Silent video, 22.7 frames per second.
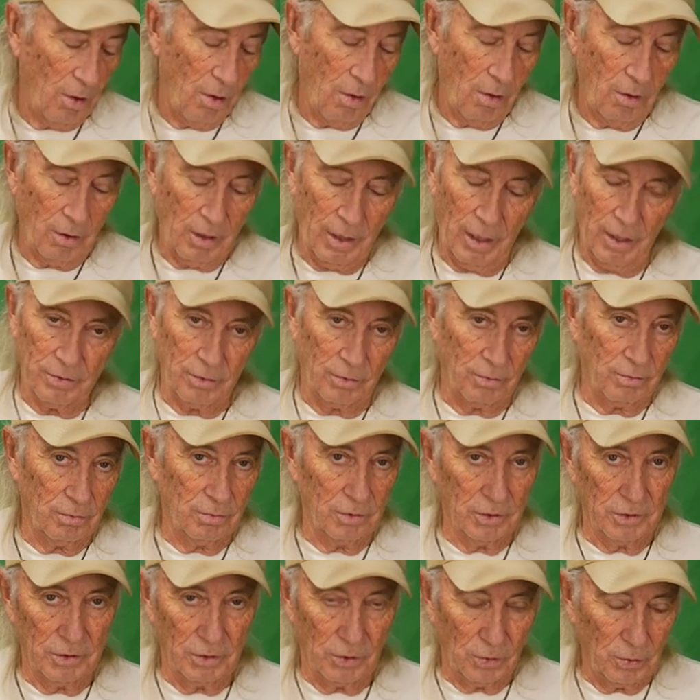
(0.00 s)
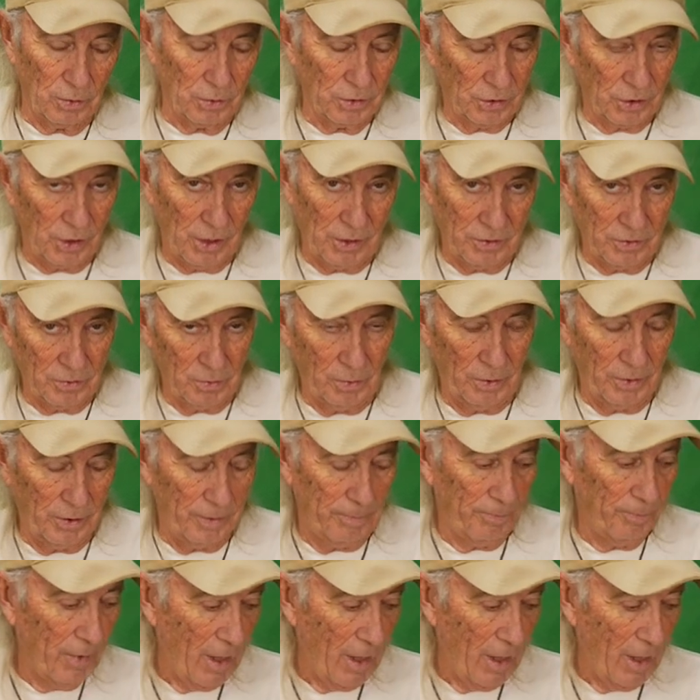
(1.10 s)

all kinds of really cool shots with it